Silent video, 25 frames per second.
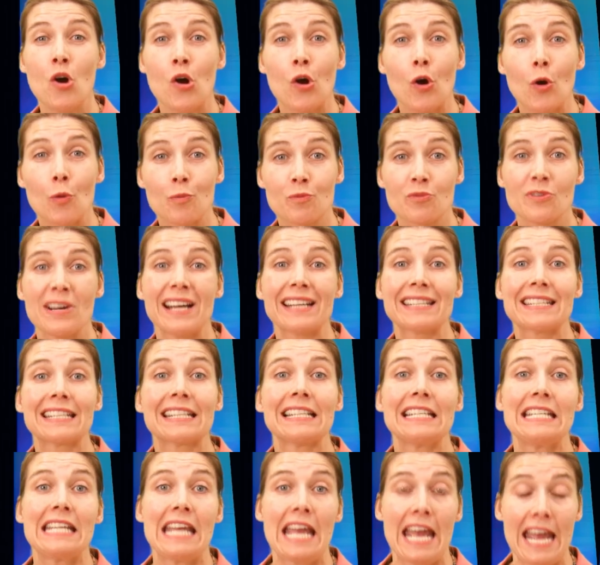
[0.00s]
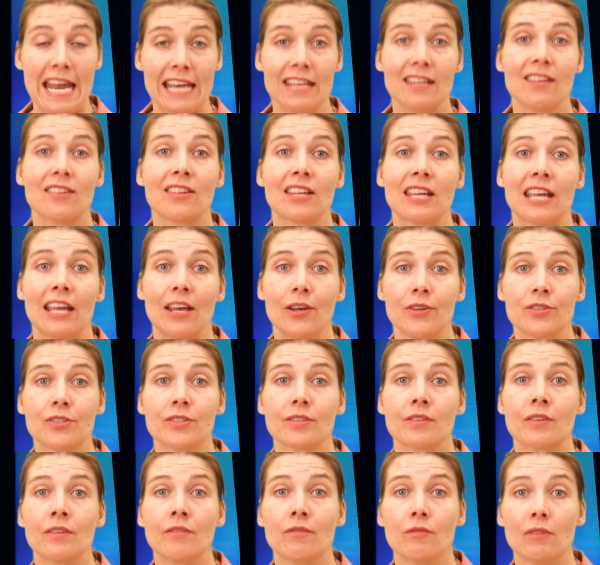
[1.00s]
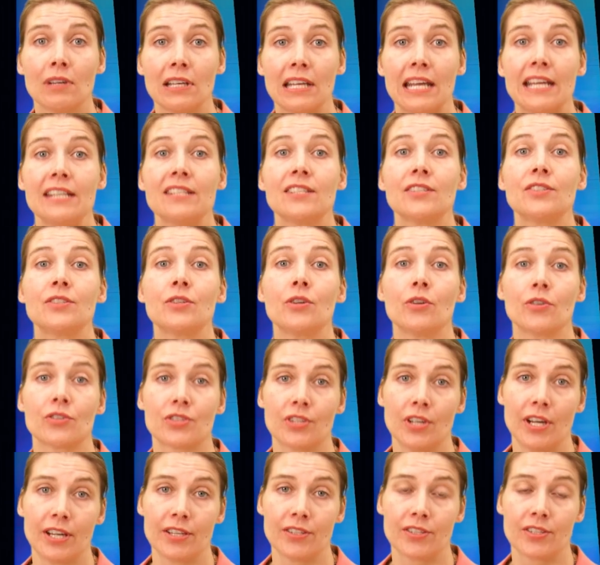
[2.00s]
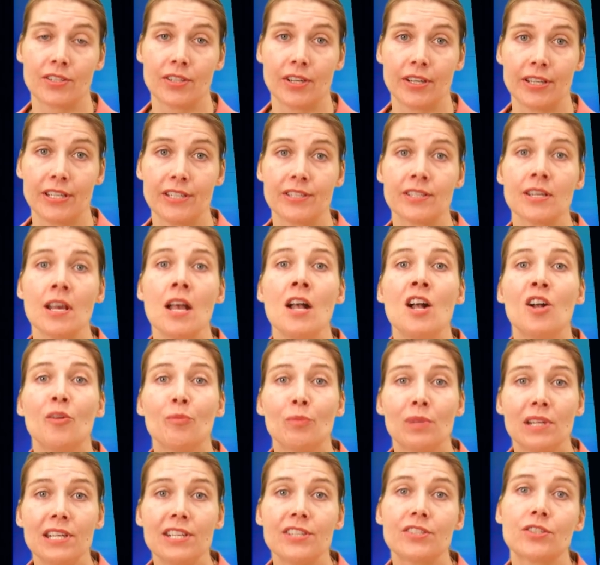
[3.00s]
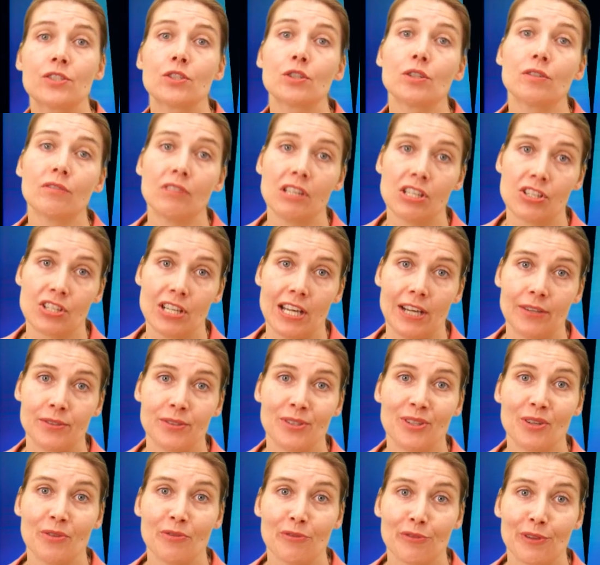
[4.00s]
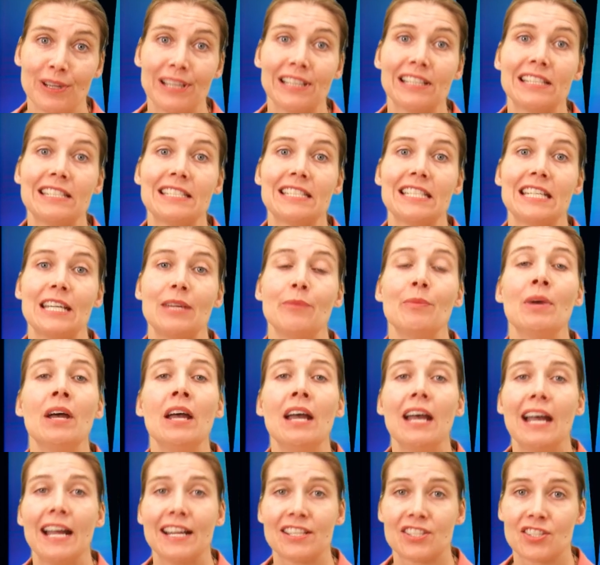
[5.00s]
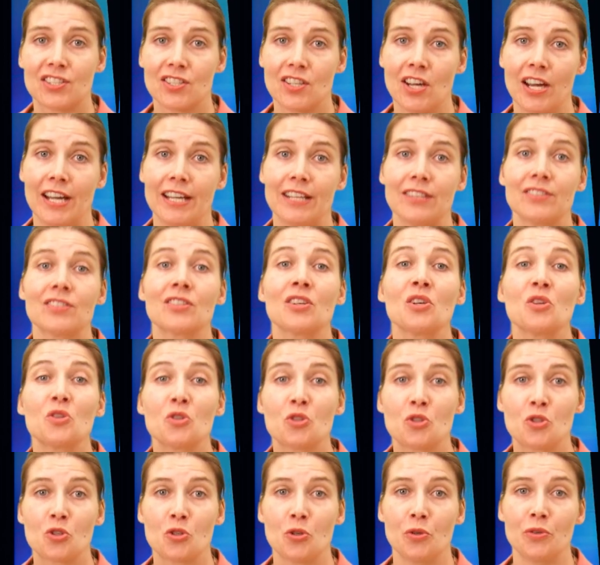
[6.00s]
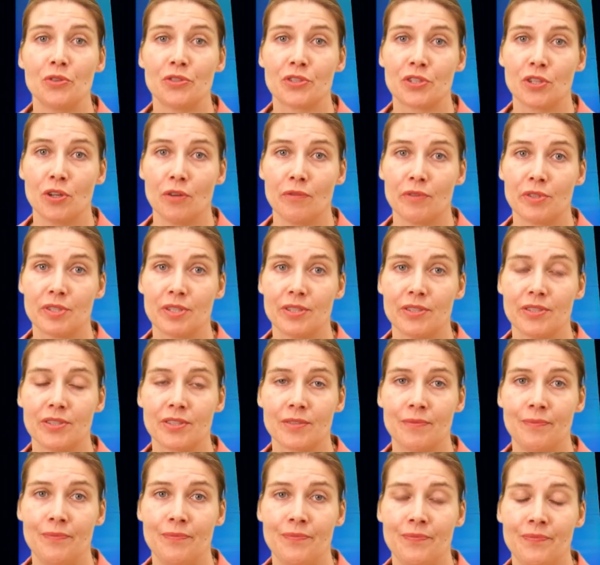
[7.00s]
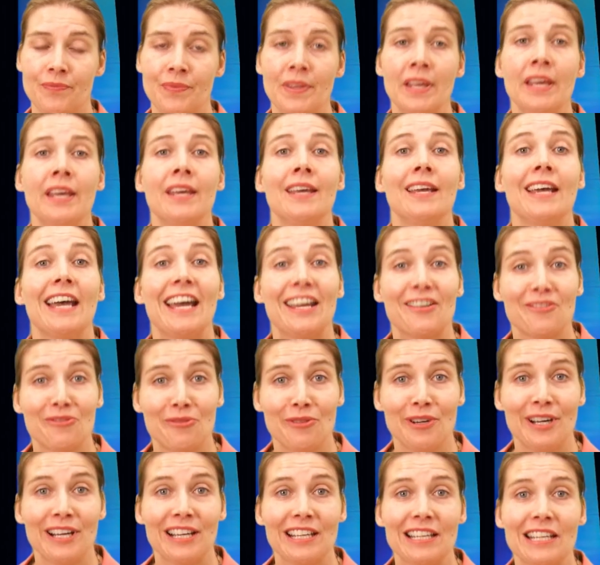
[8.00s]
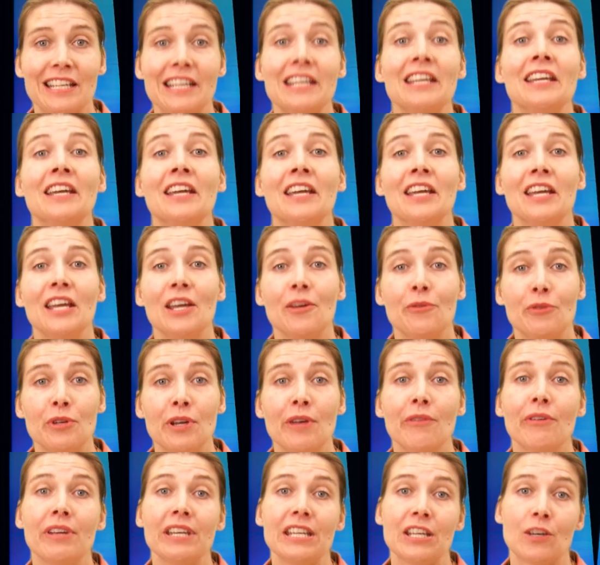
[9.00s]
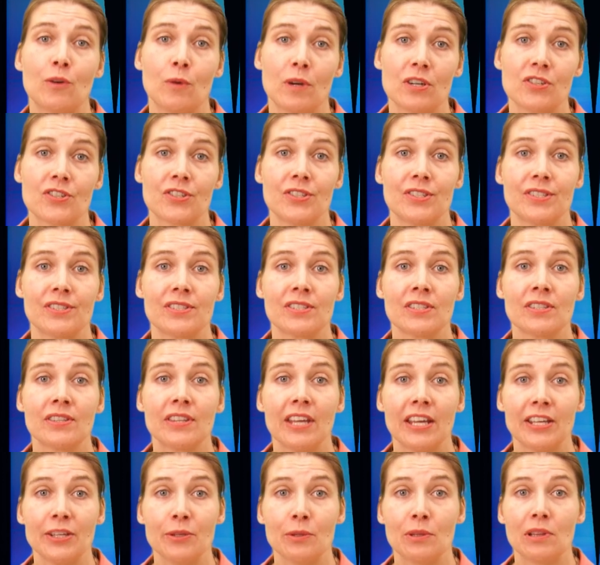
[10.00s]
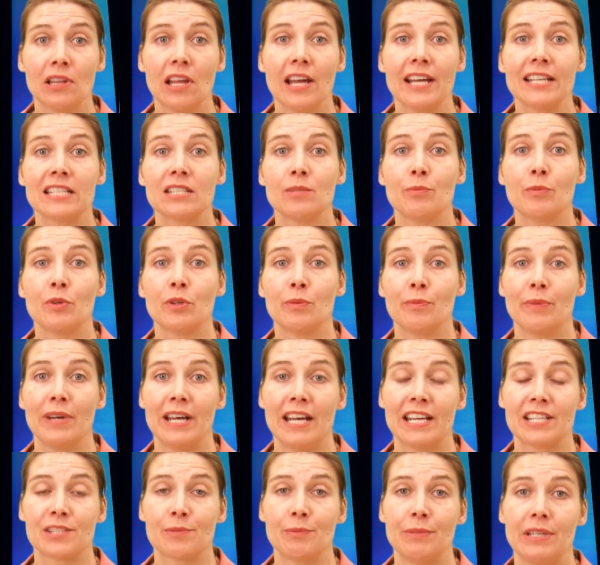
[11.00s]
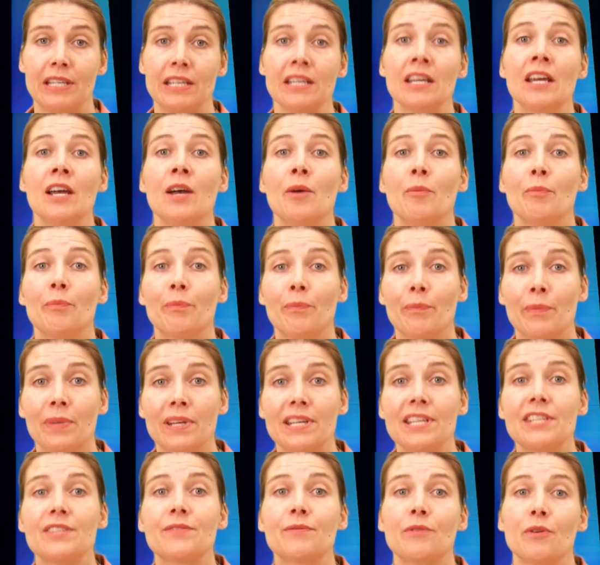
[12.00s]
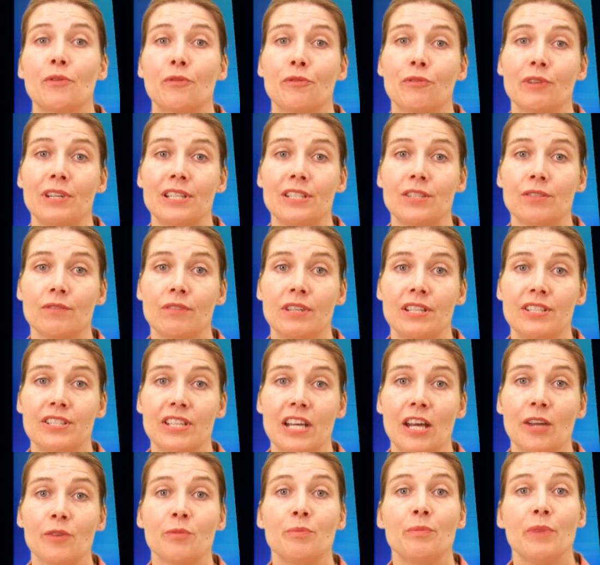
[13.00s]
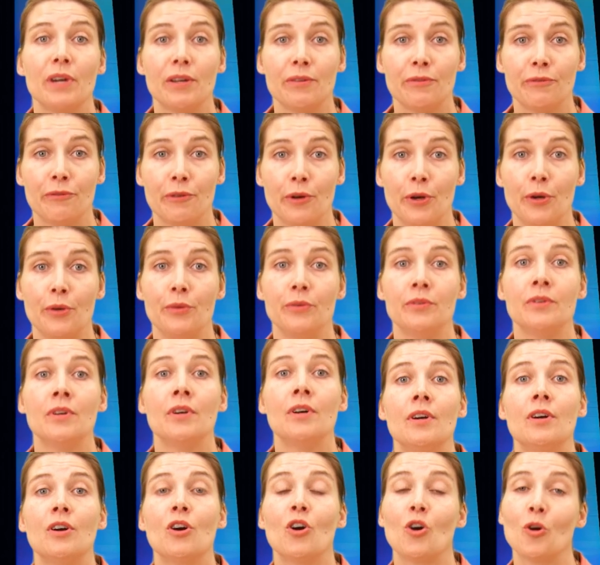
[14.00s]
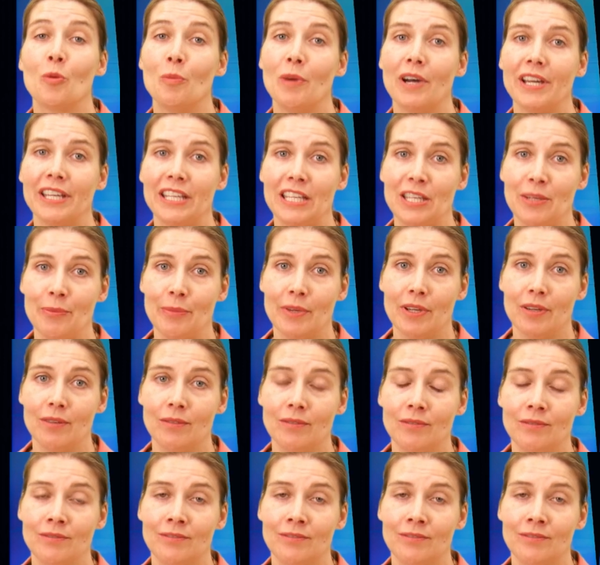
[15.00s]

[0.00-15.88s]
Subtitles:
or practically anything else related to your science studies, please do reach out to the friendly team at Science Student Services. And finally, if you have any questions that you'd like to put past me, please feel free to reach out by phone or by email.